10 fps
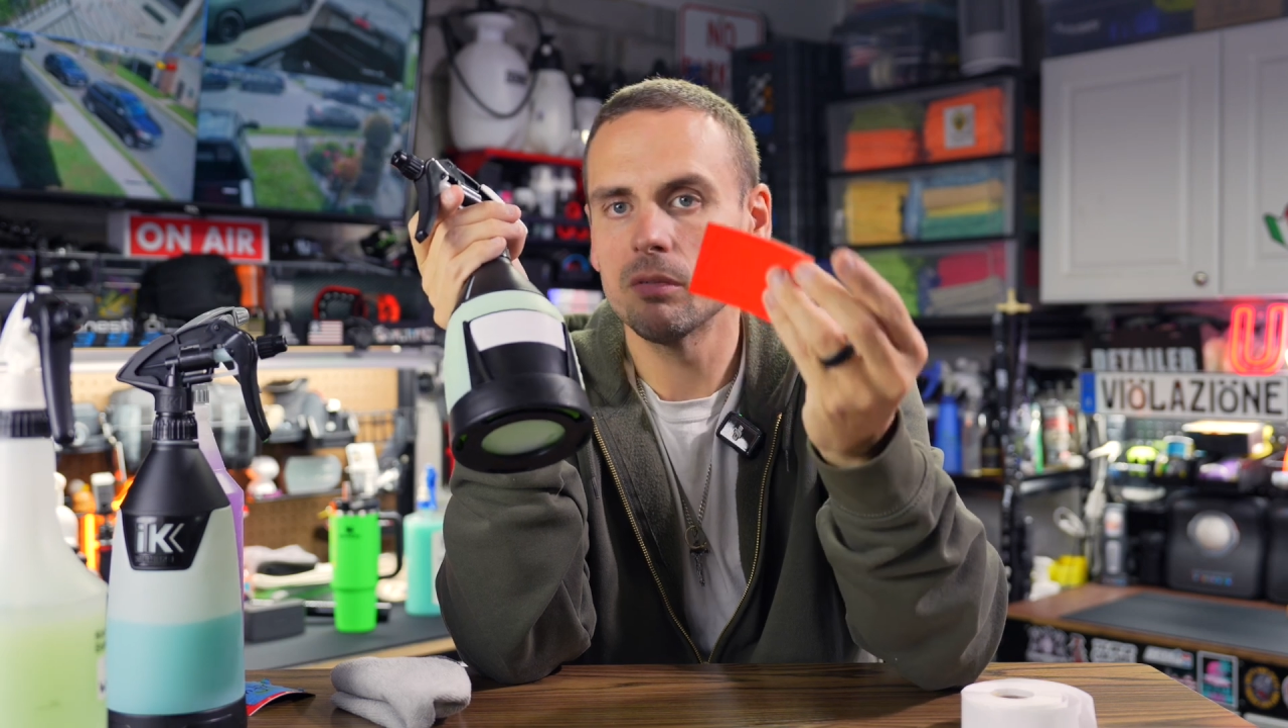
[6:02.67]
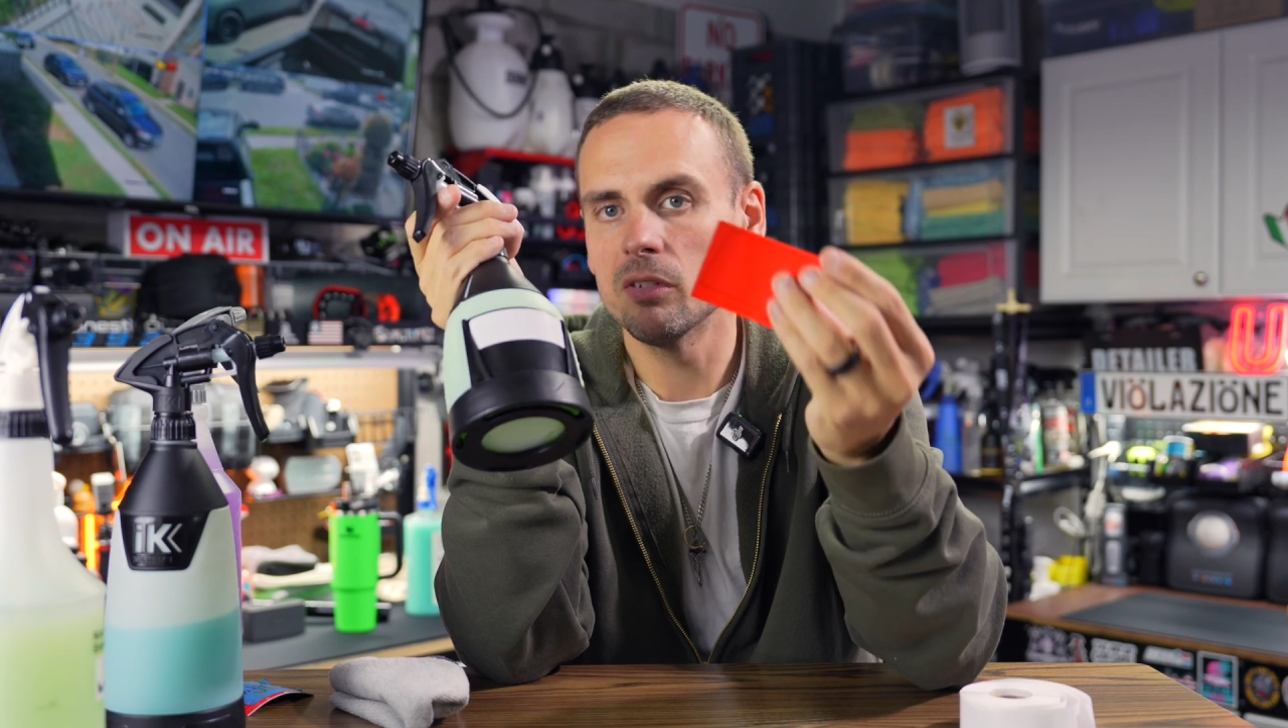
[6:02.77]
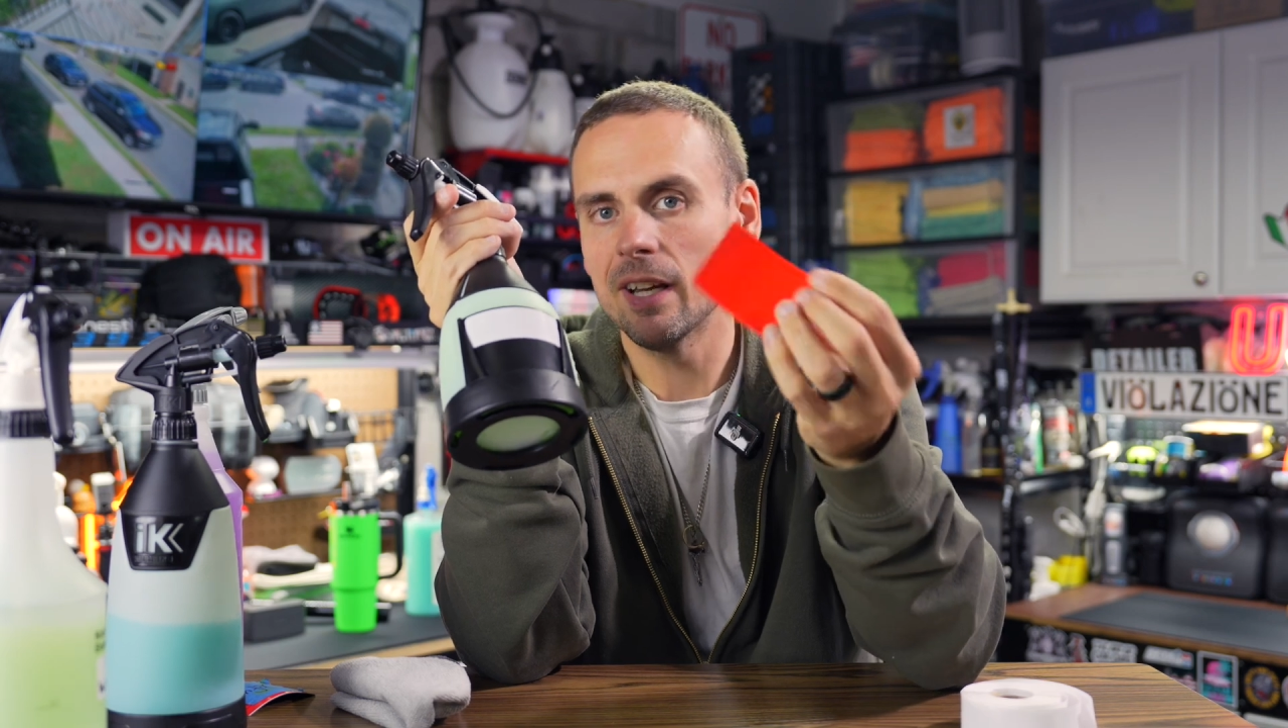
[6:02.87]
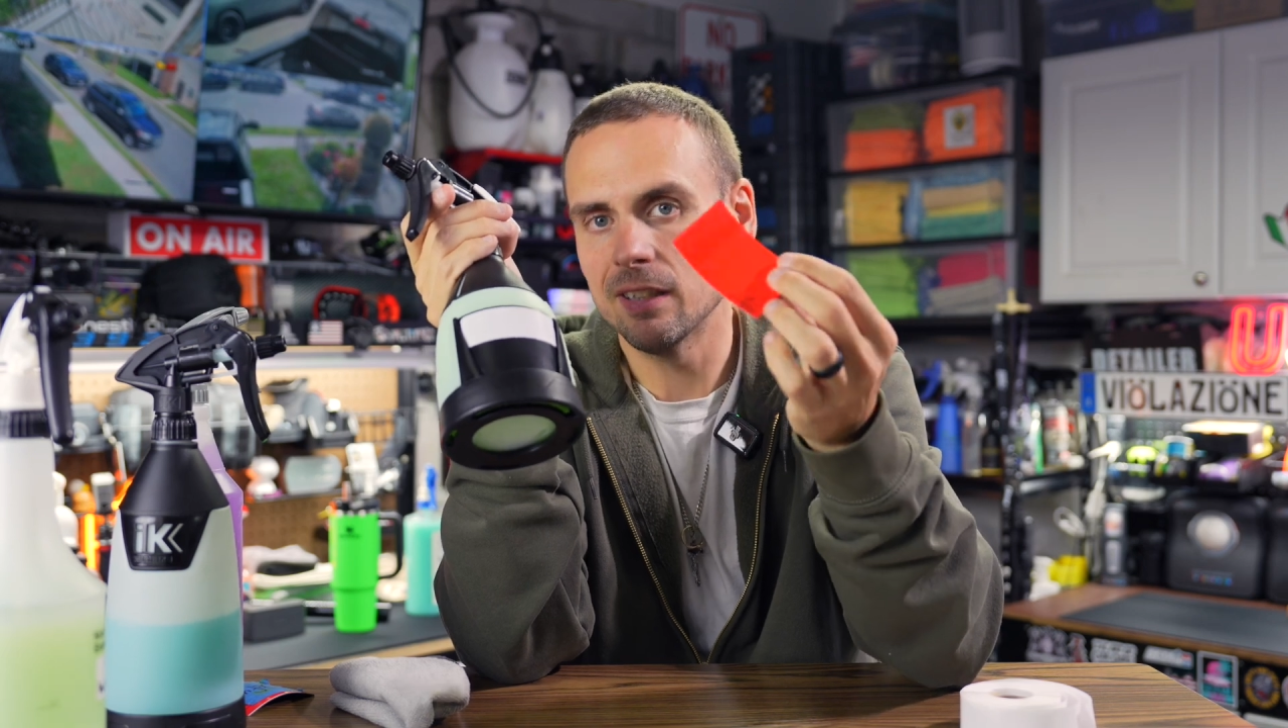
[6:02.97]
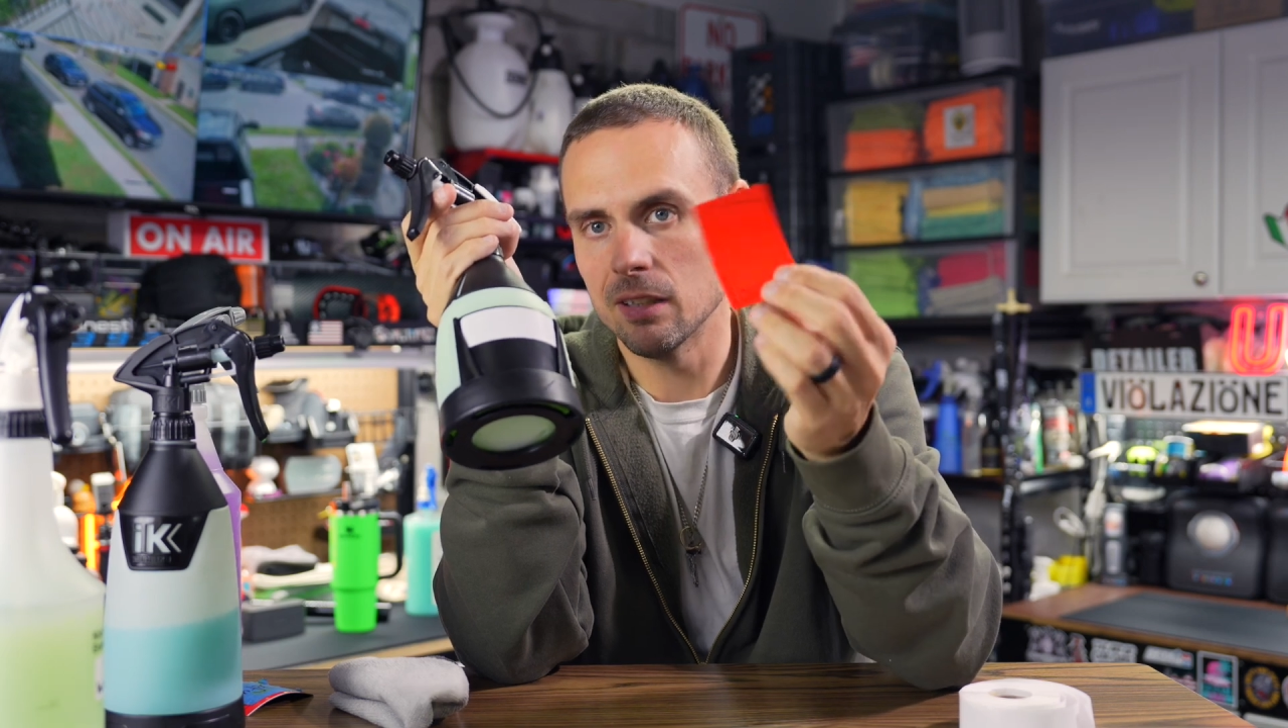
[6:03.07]
have
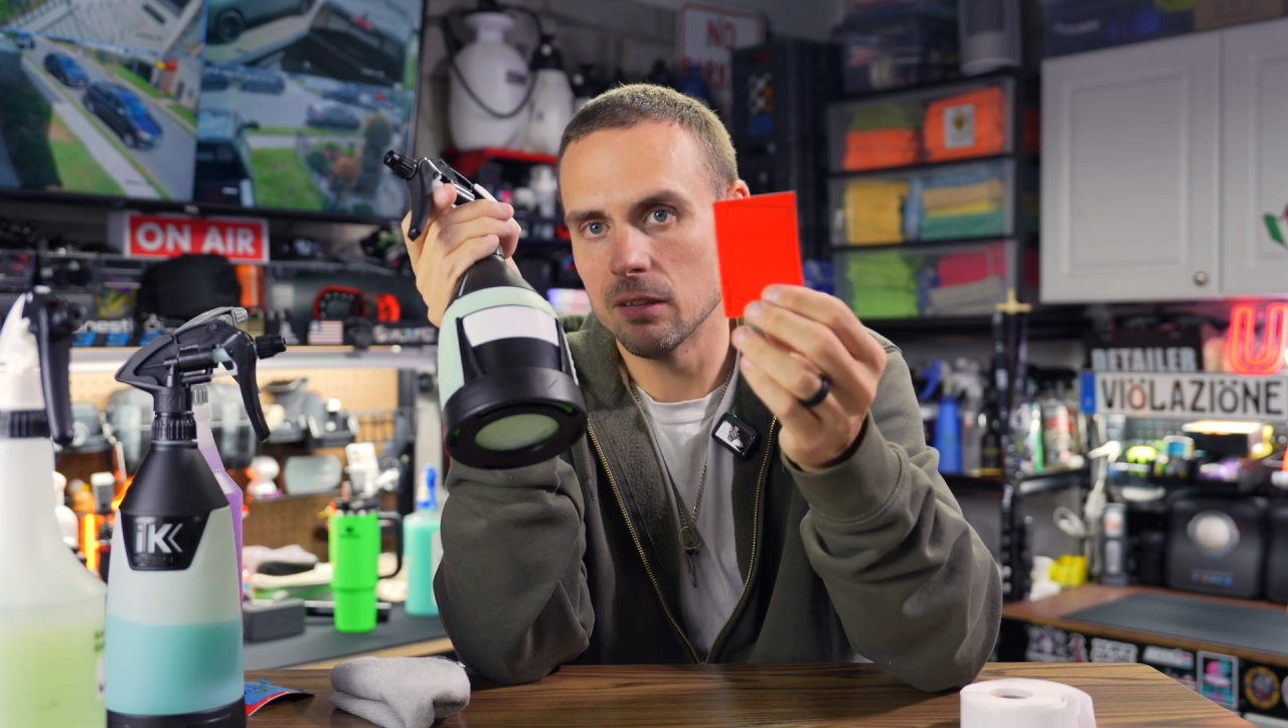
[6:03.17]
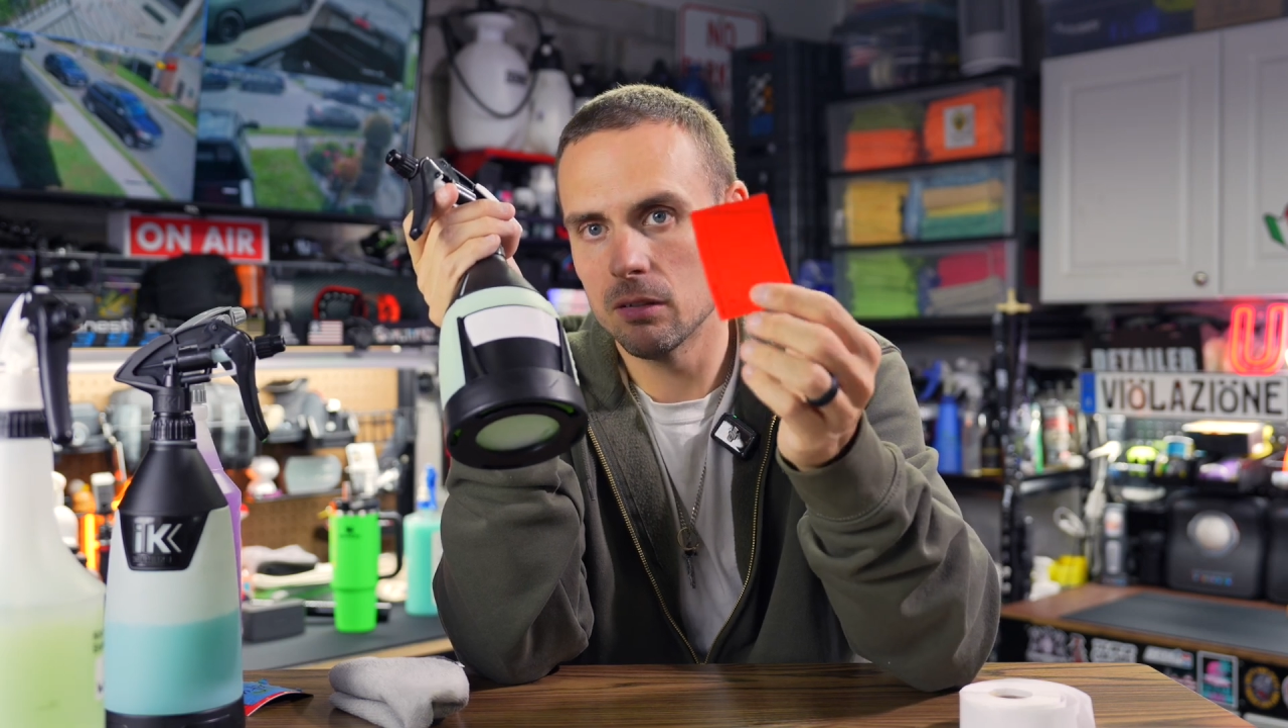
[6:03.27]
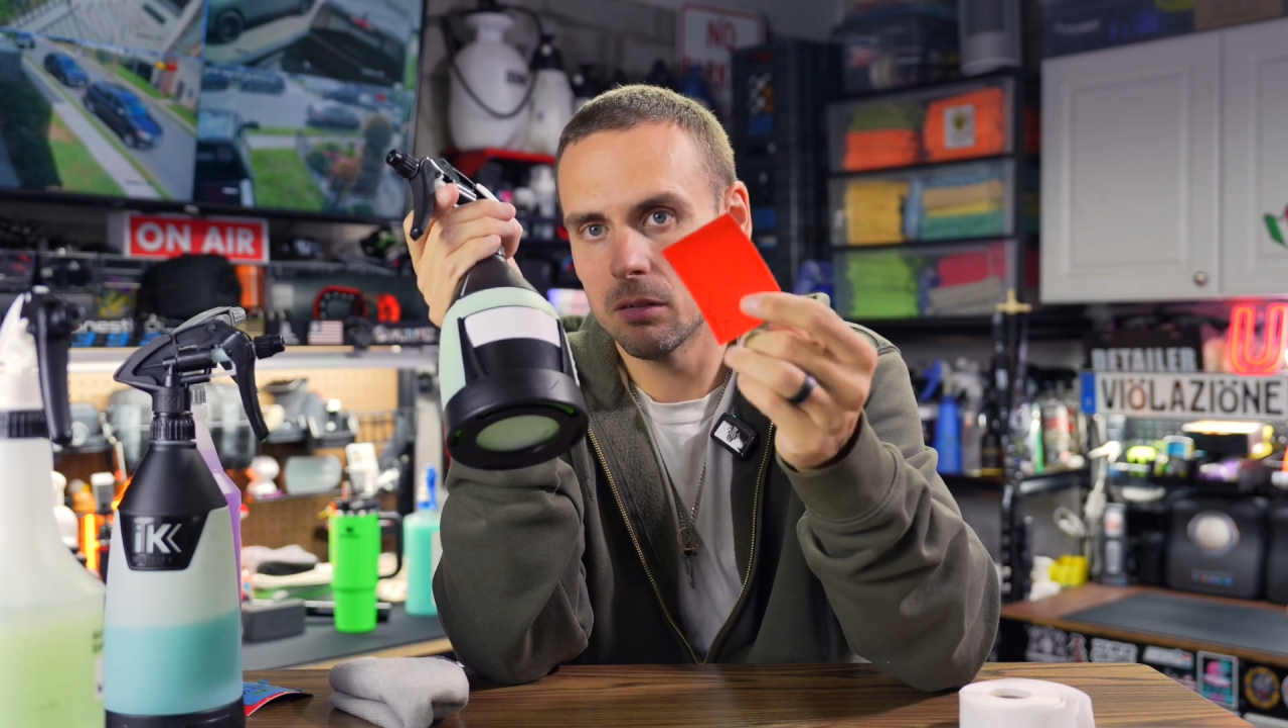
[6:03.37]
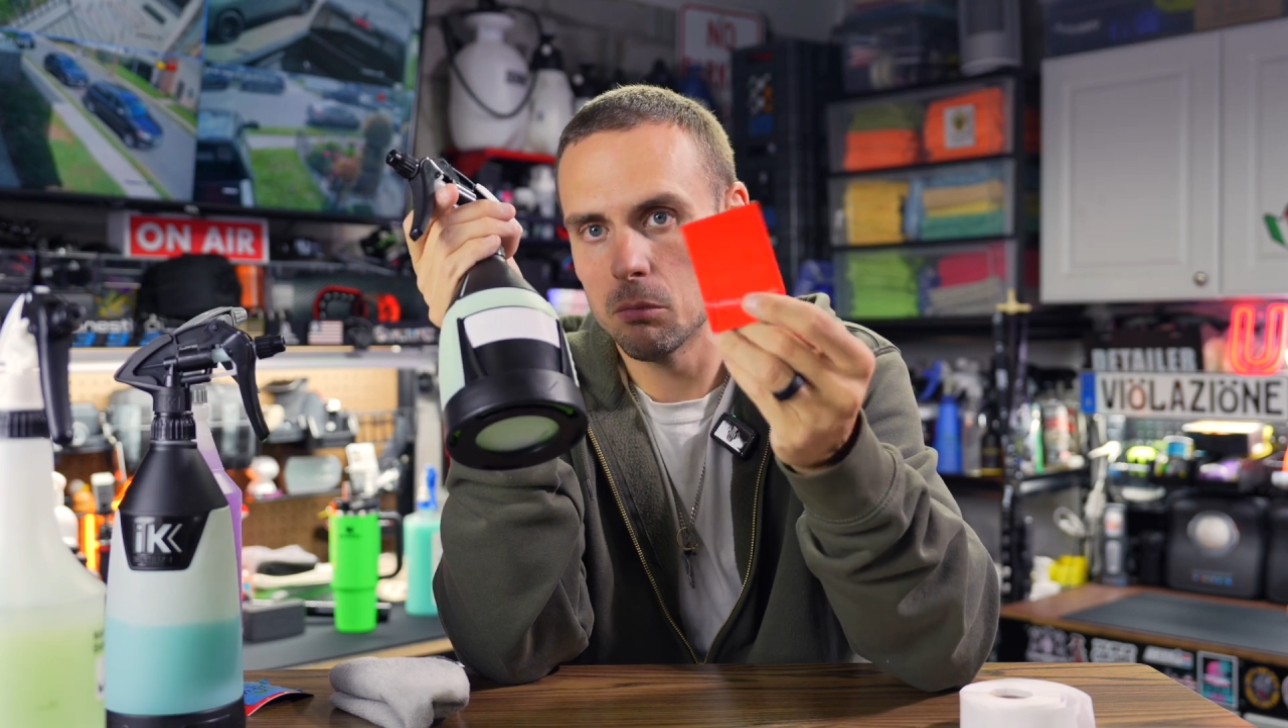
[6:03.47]
liked it